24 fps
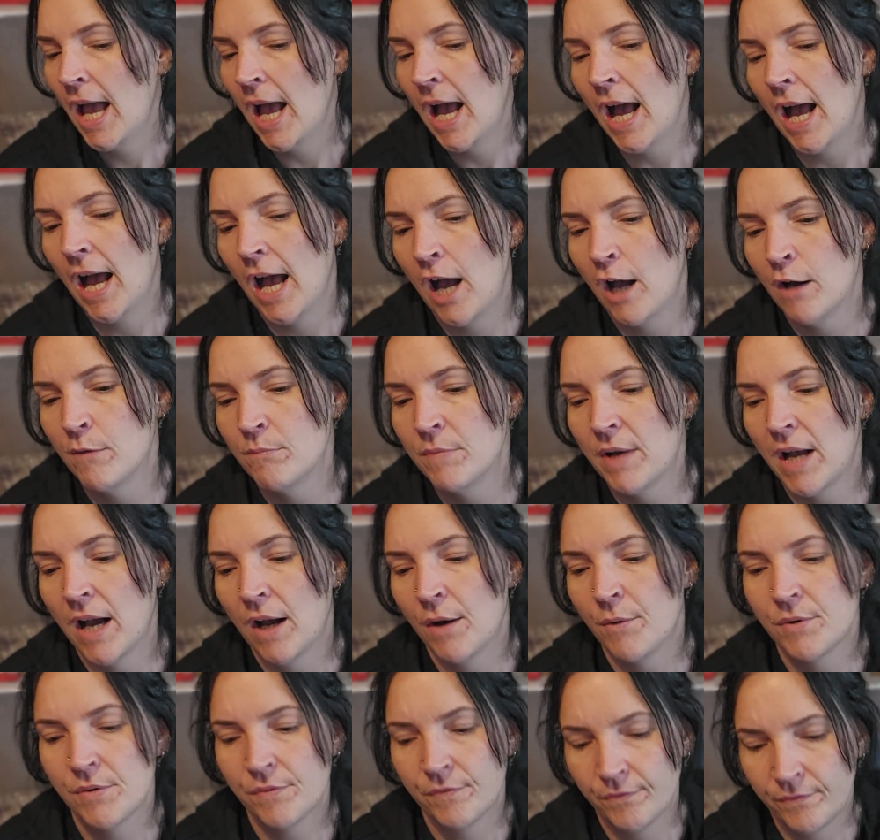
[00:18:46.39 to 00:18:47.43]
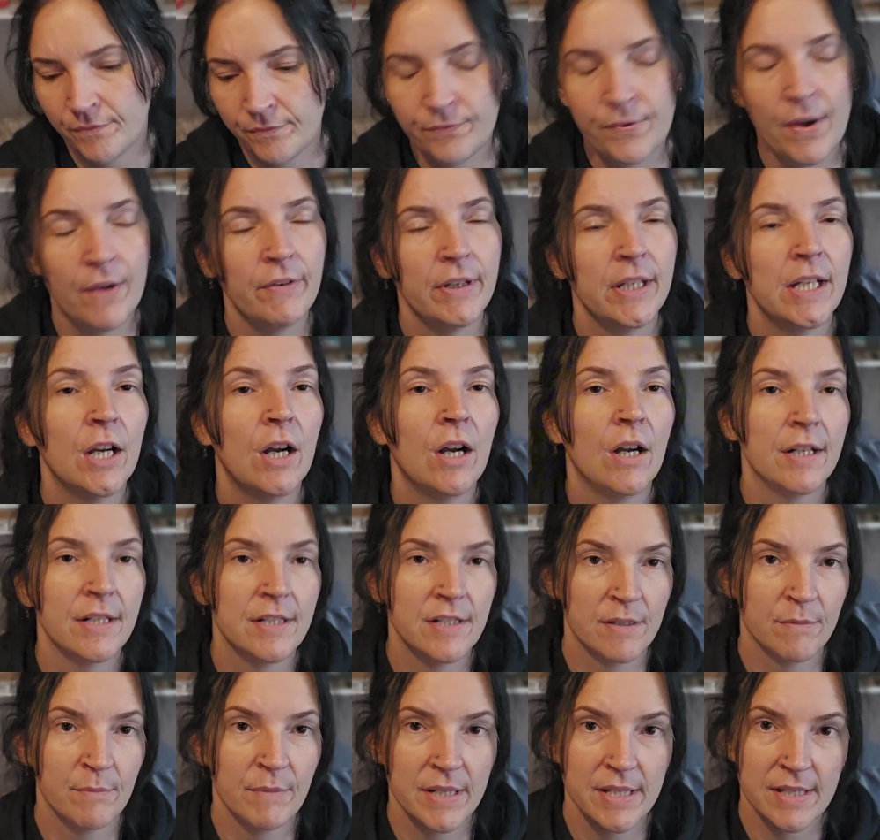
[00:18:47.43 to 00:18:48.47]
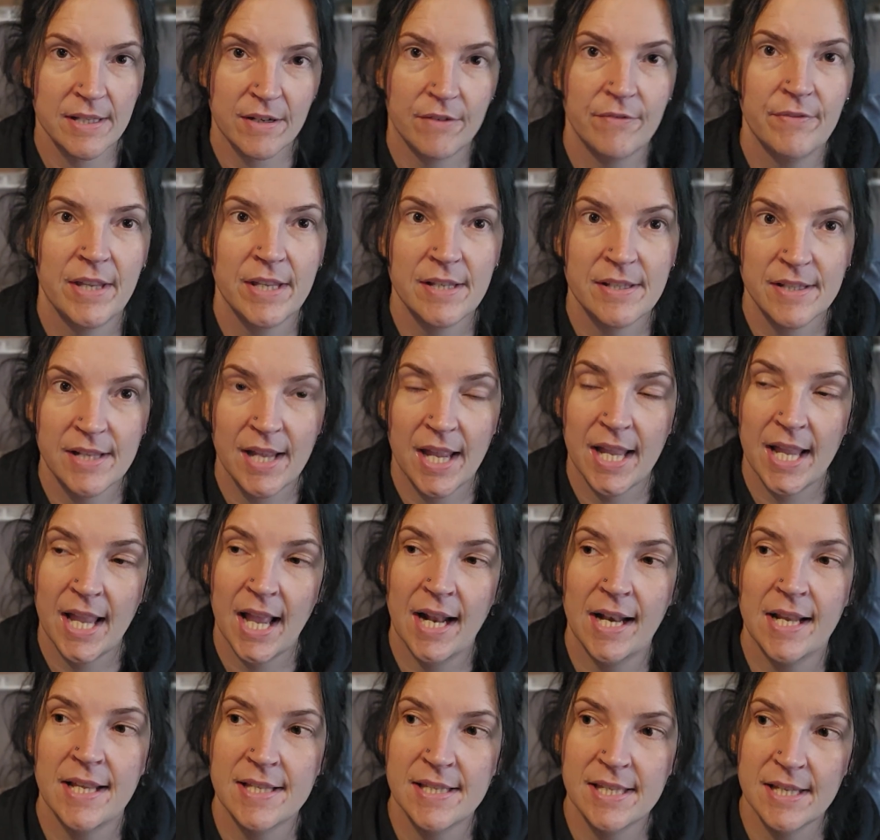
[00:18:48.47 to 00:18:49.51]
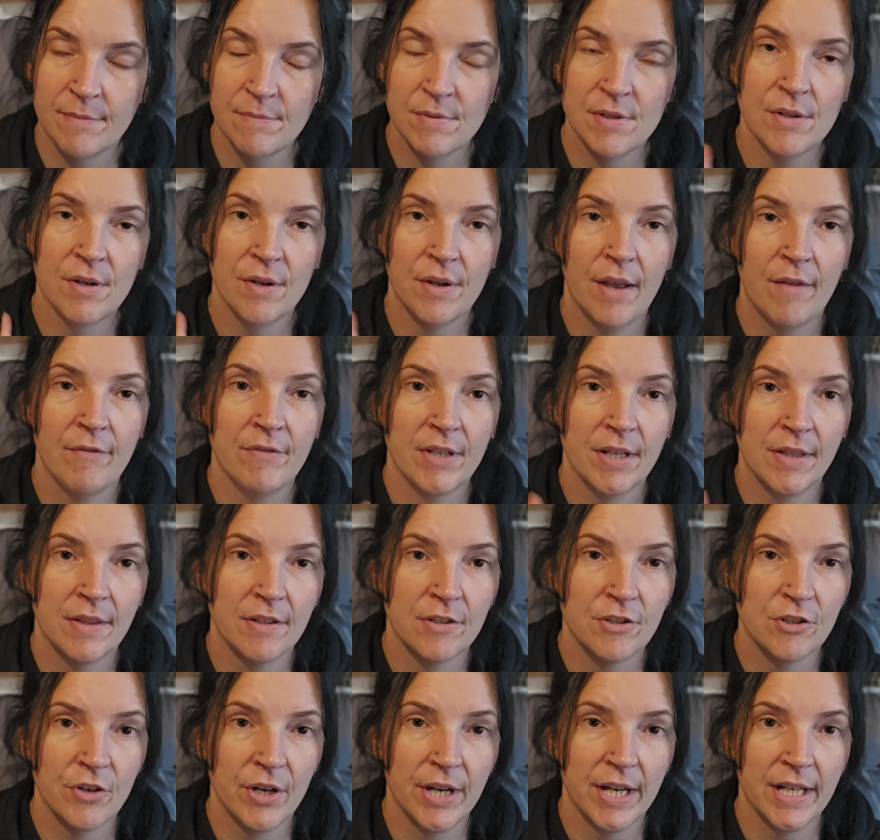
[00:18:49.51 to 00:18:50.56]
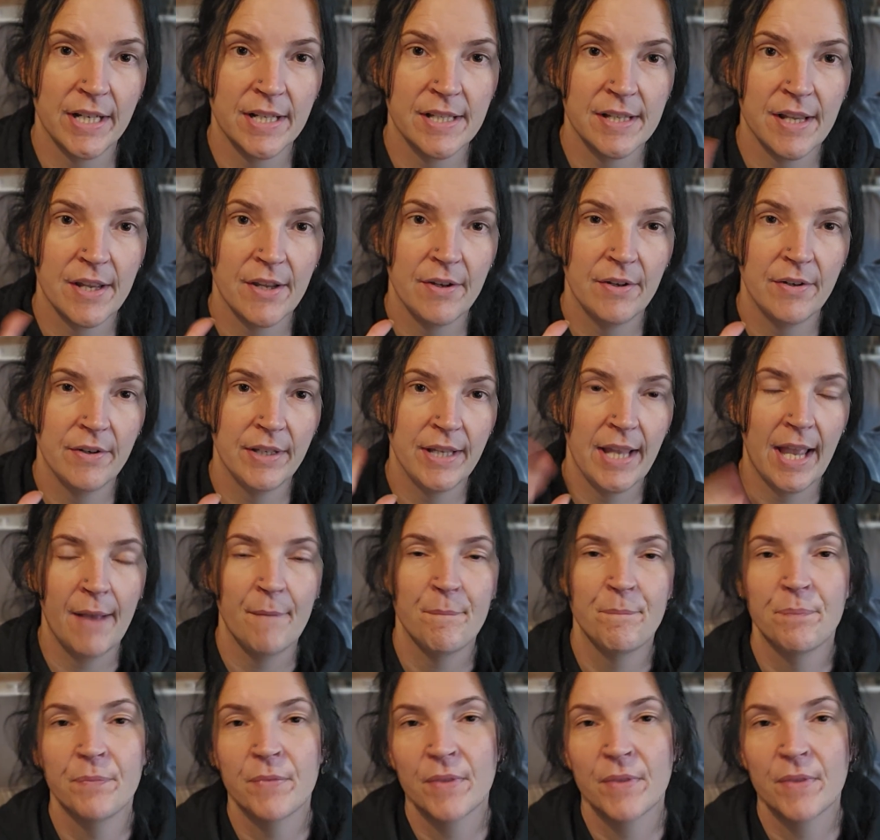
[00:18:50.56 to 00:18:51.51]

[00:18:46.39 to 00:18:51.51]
I was very kind to myself yesterday, and it seems to have done the trick. So yeah,